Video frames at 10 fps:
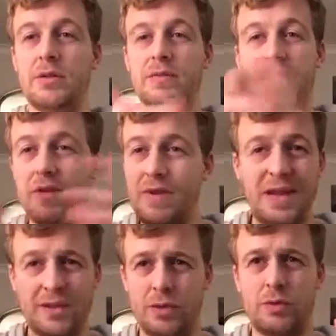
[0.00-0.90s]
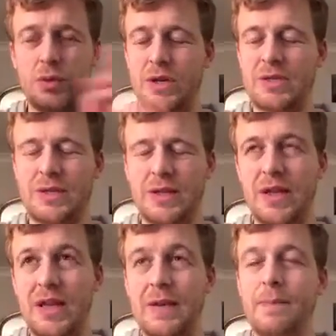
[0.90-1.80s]
it's very rarely just one easy
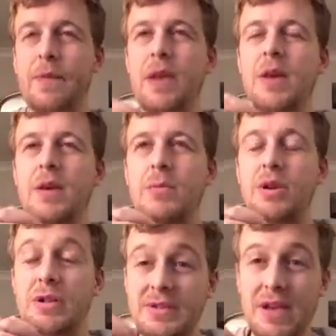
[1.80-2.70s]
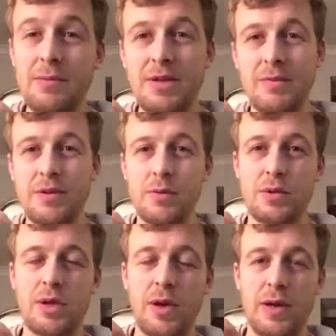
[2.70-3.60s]
thing, but at the same time this
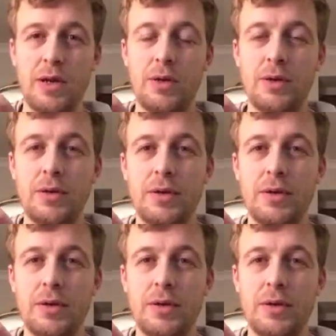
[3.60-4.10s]
was going on,